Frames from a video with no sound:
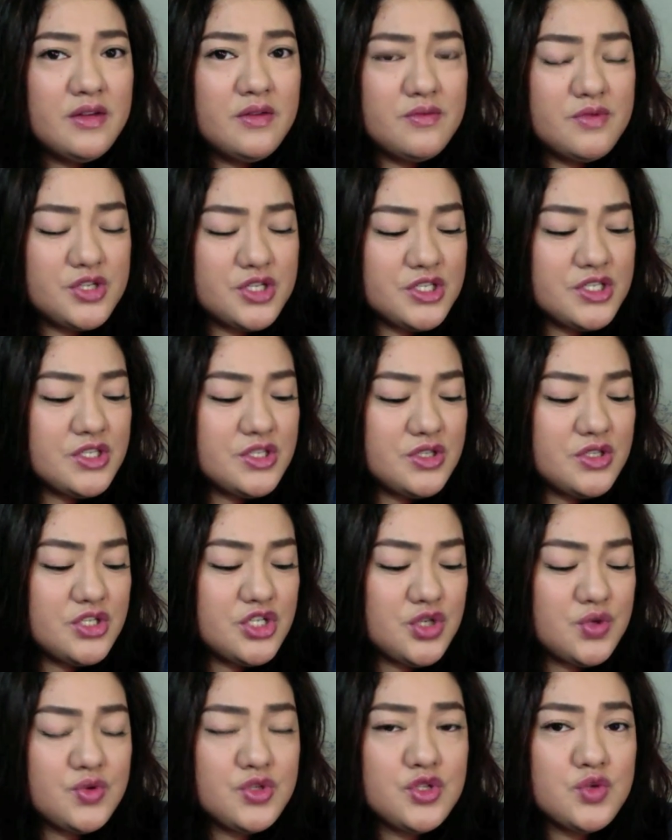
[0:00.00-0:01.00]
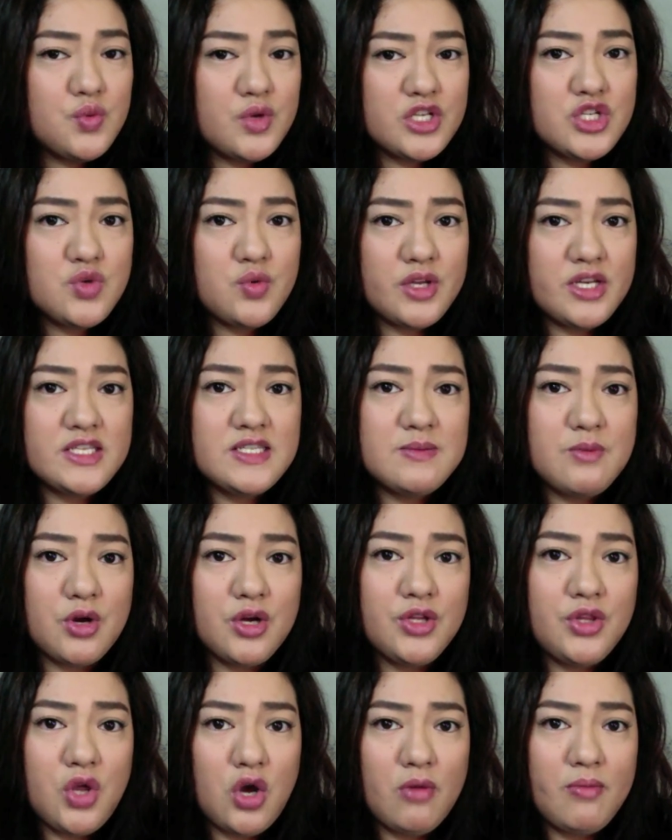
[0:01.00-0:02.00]
just choose which one is
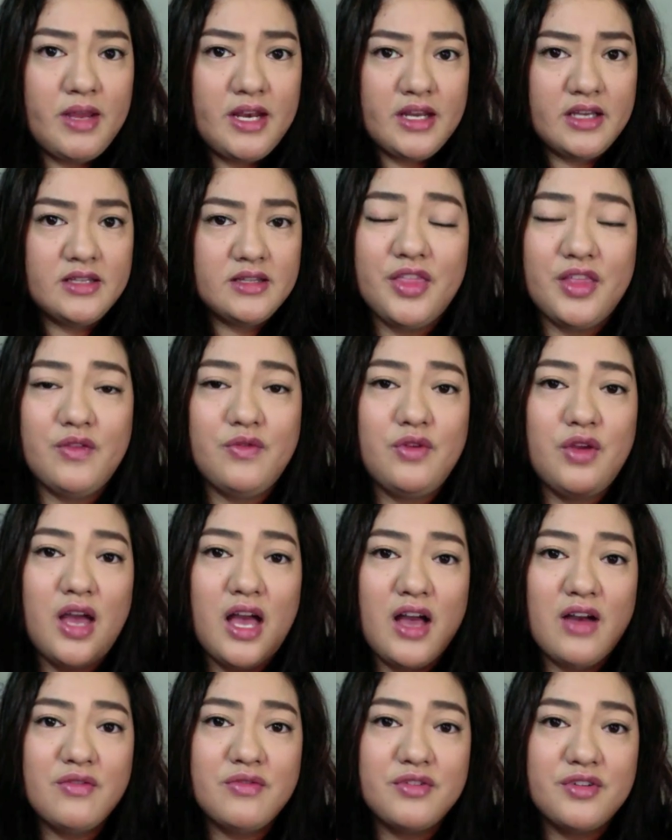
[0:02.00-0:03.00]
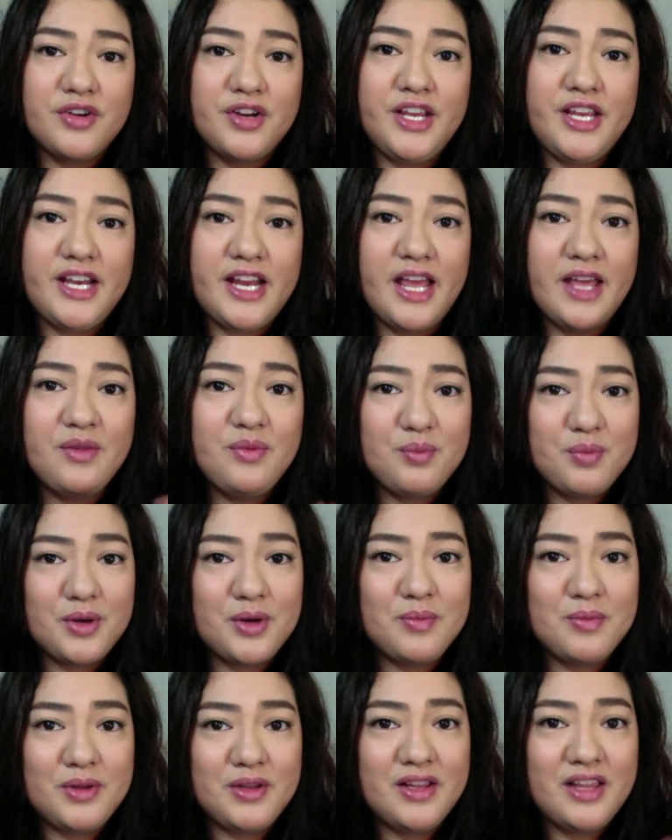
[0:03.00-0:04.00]
more dominant. If you have green and
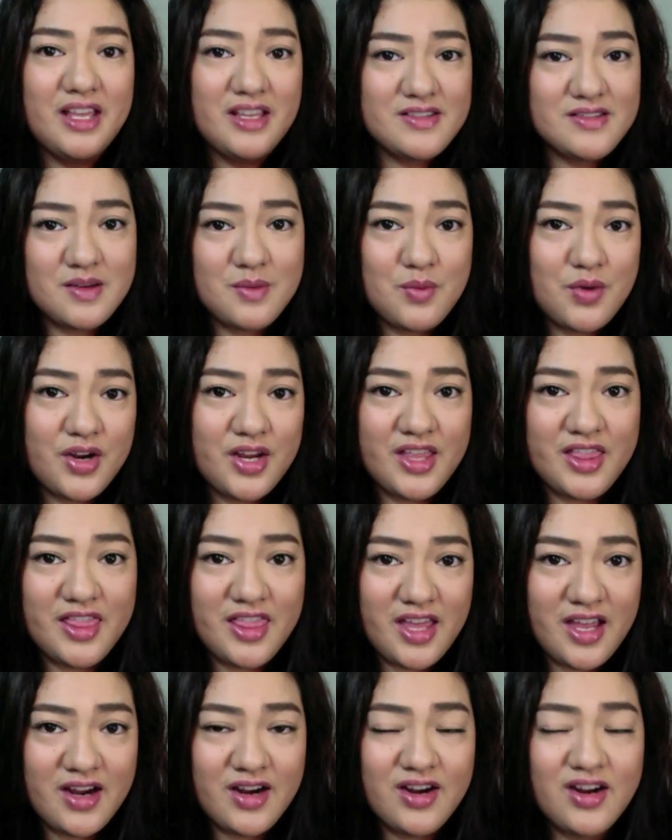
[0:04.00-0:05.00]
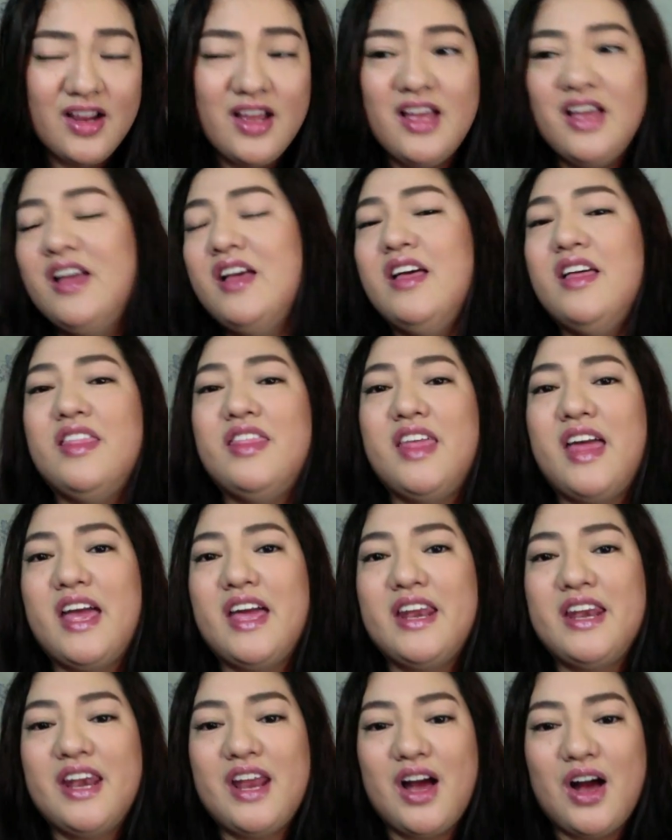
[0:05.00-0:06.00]
purple somewhere in there,
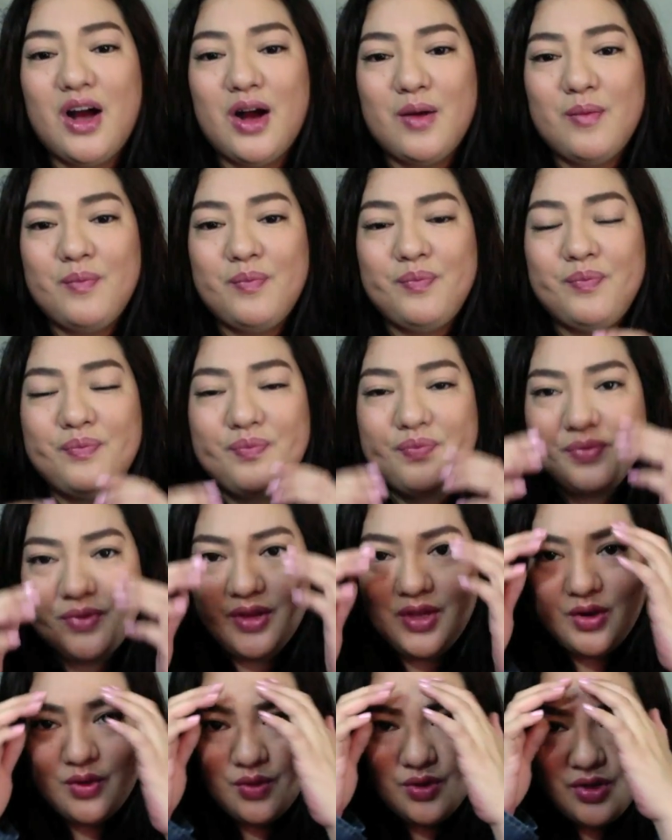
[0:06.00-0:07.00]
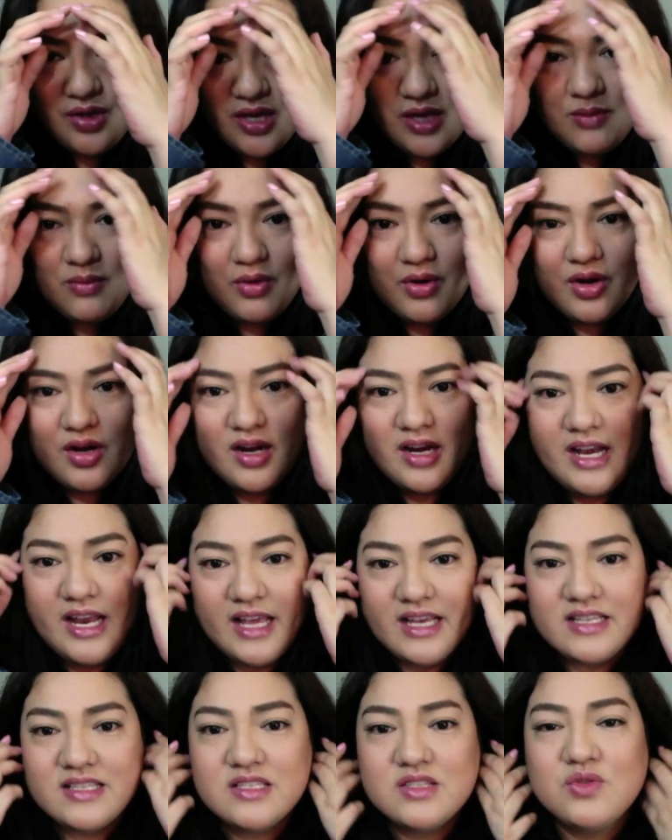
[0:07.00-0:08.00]
then you can more or
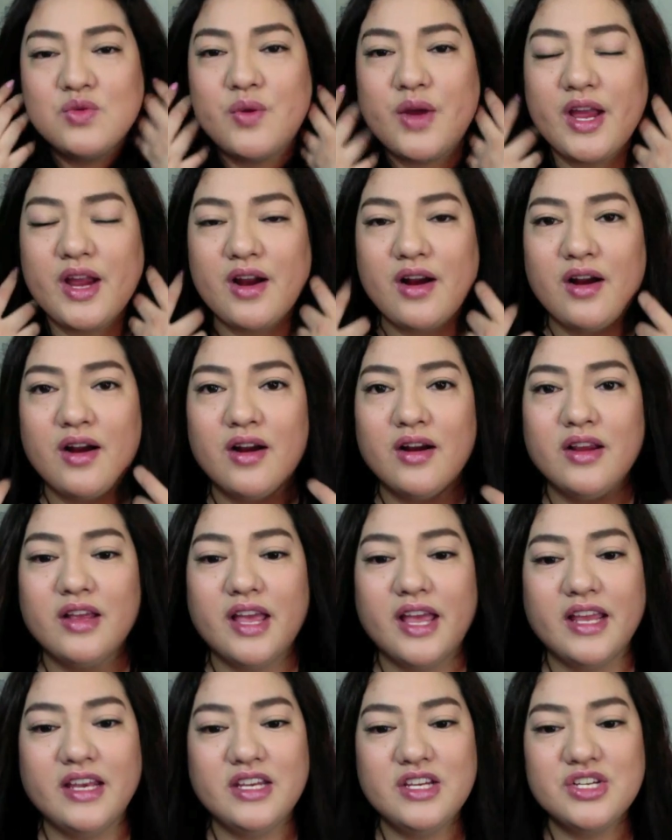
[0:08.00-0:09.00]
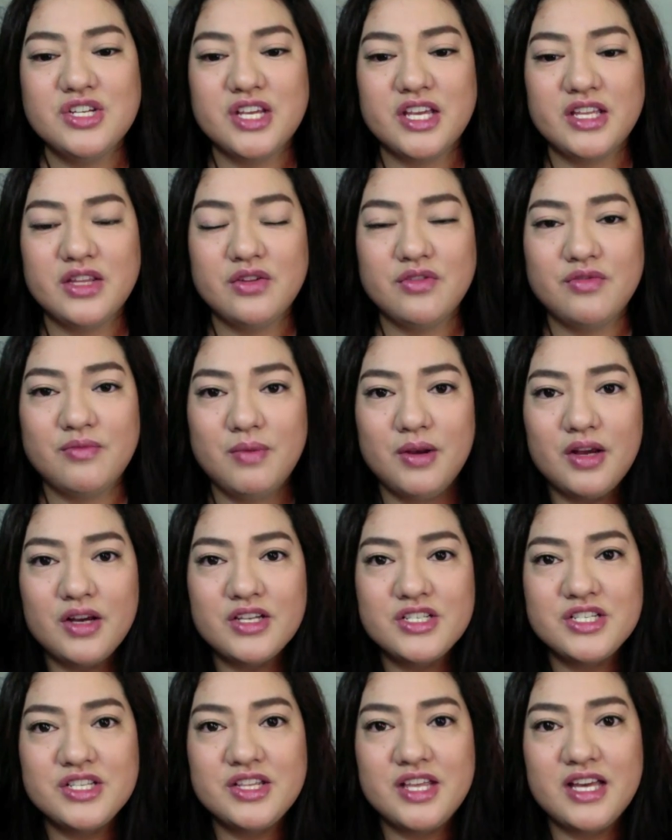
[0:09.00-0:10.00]
less wear any shade of
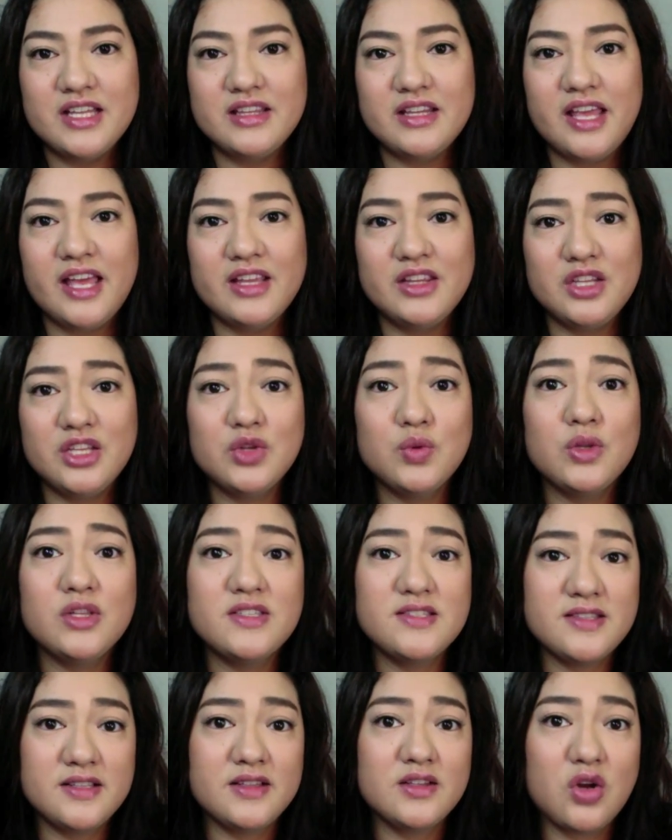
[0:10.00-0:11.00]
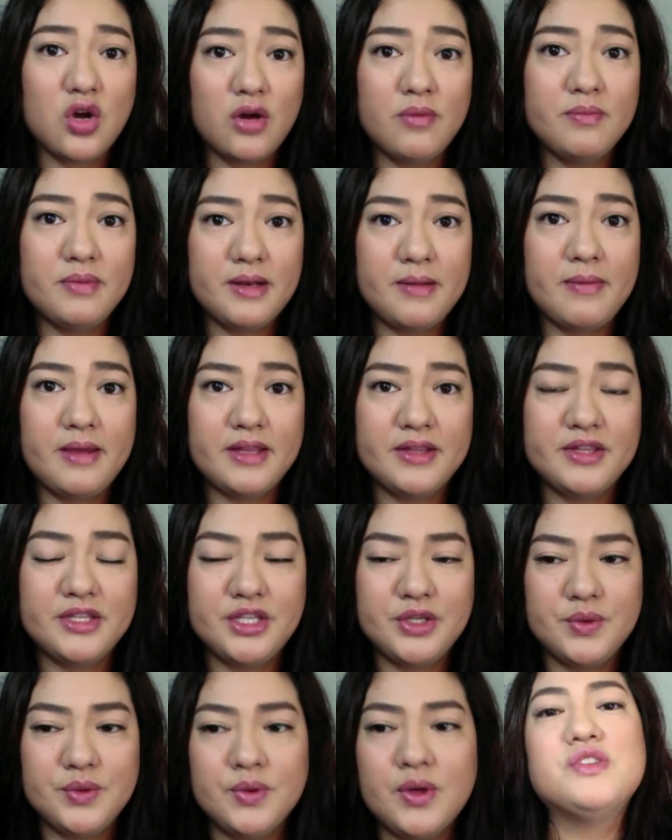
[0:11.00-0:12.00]
blush and it will still complement
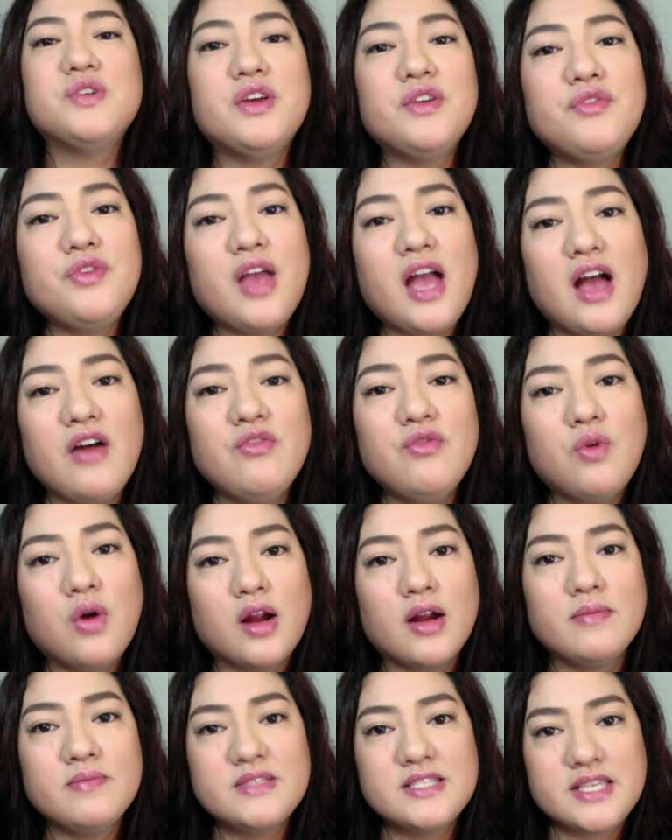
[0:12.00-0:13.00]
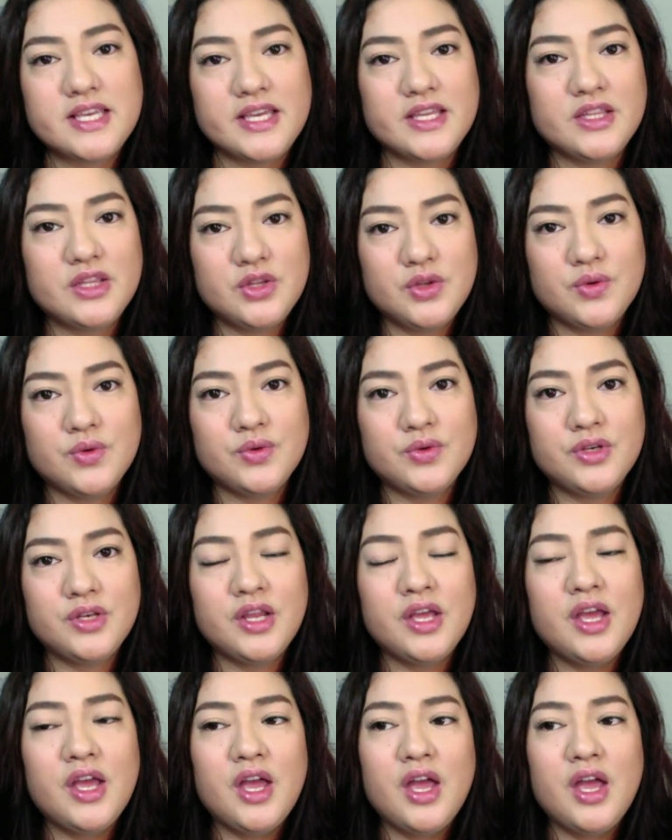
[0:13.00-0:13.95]
you. So if you have warm skin tone,